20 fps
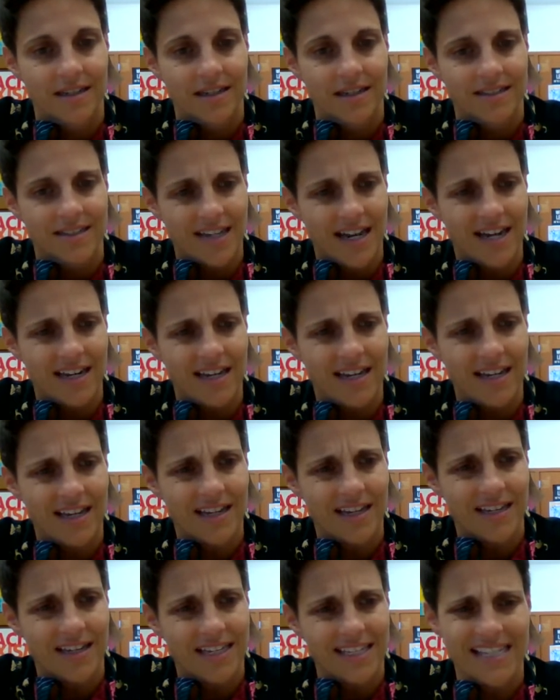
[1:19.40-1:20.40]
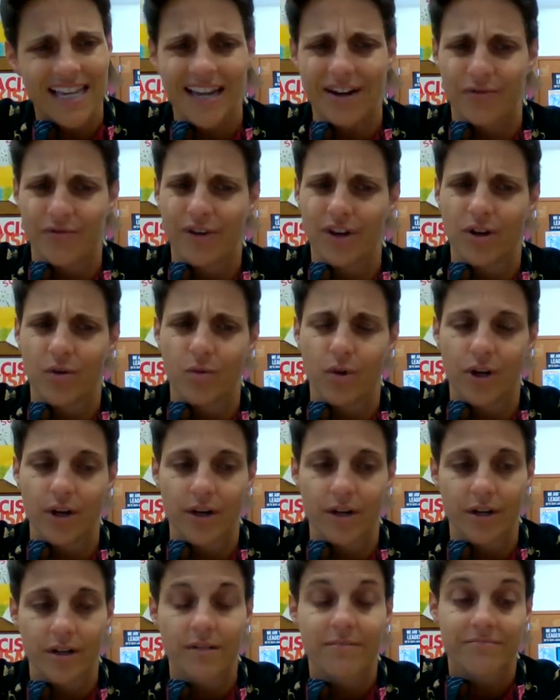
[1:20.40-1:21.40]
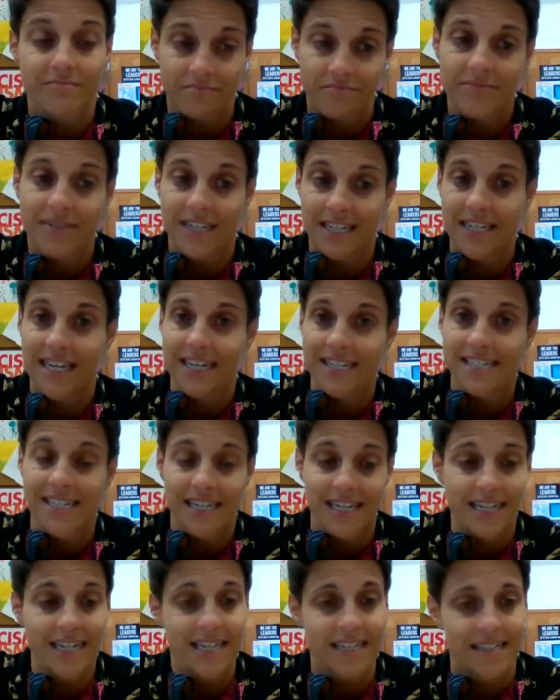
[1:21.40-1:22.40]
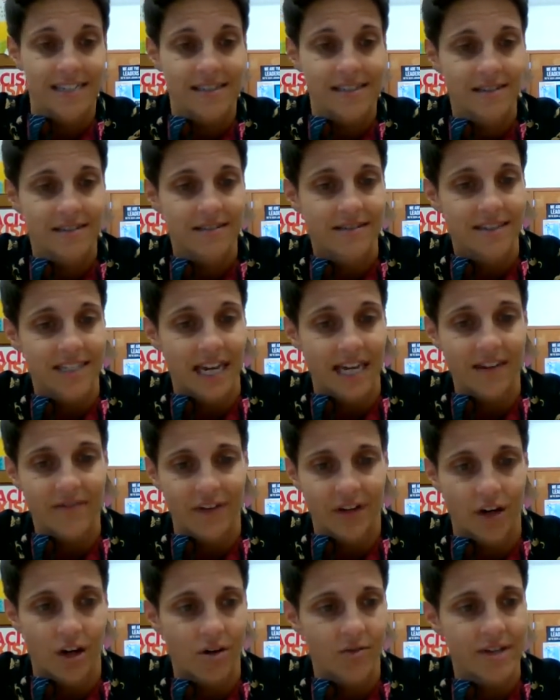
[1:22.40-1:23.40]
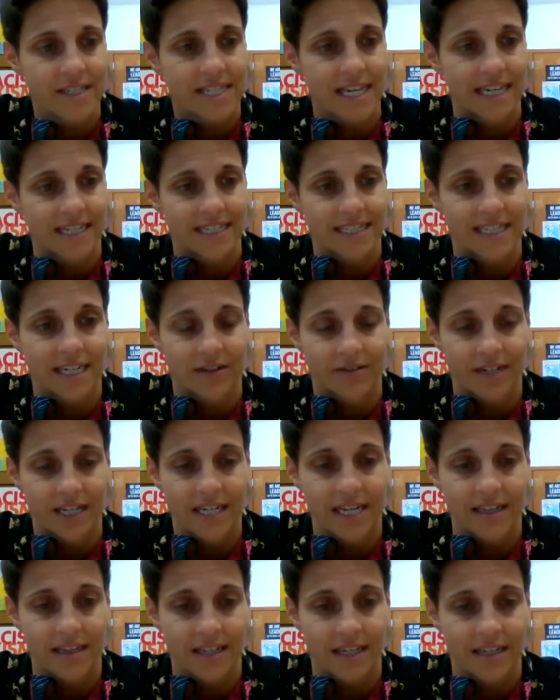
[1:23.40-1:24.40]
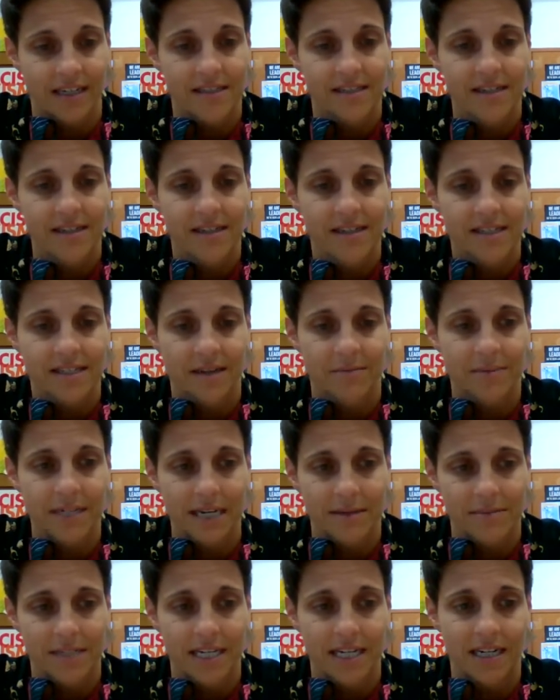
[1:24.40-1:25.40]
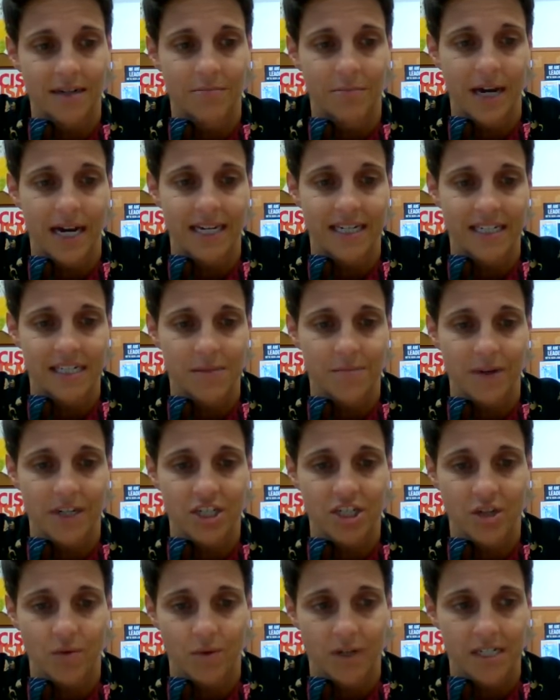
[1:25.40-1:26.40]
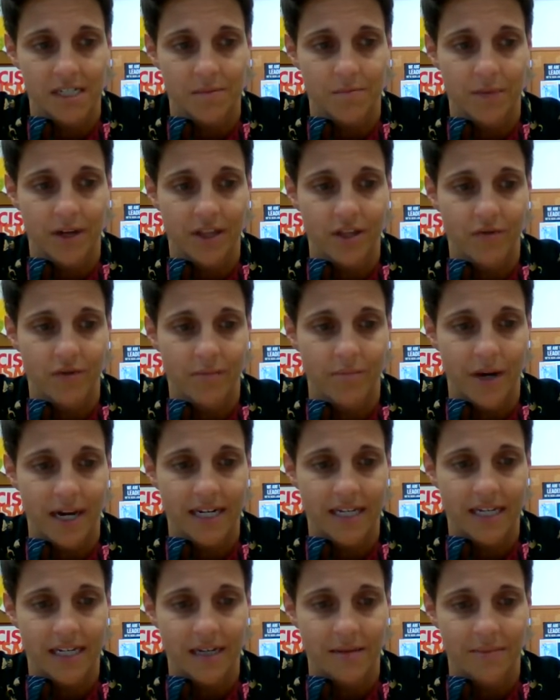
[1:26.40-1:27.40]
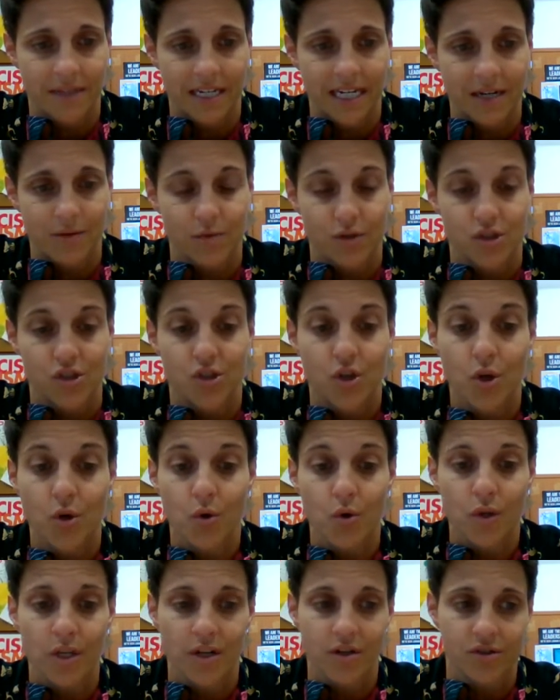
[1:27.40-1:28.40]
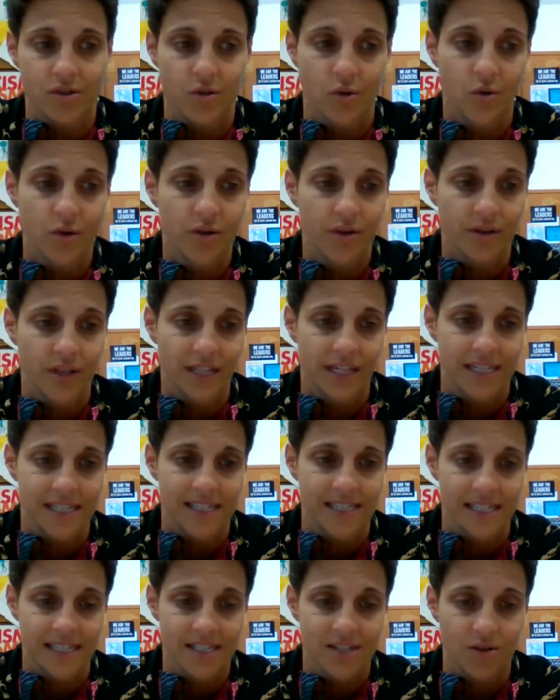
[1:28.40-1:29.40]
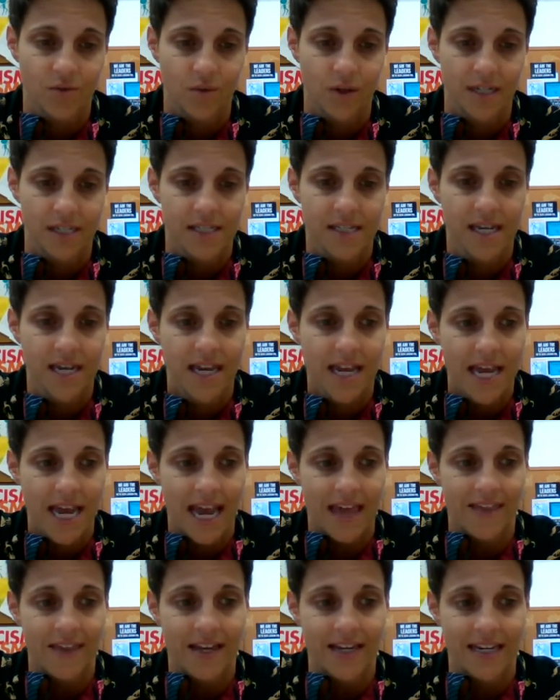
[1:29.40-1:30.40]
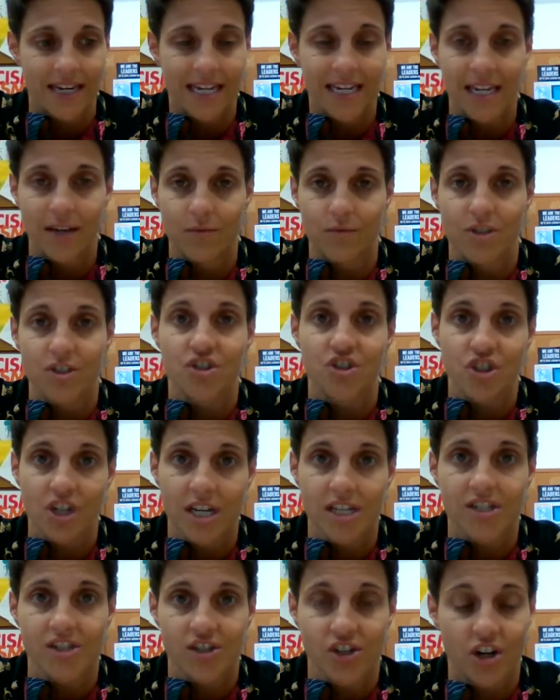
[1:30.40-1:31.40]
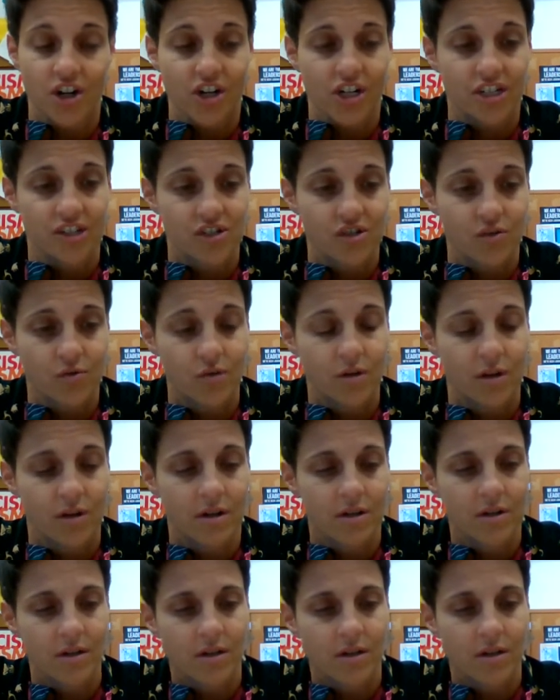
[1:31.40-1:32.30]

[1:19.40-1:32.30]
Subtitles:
Donnie, is that a real word? Yes, it is. Donavan always had to tell Nikki things. Sometimes he didn't mind, especially when his mother reminded him that he was 2 years older than his sister was, and that Nikki was just starting school.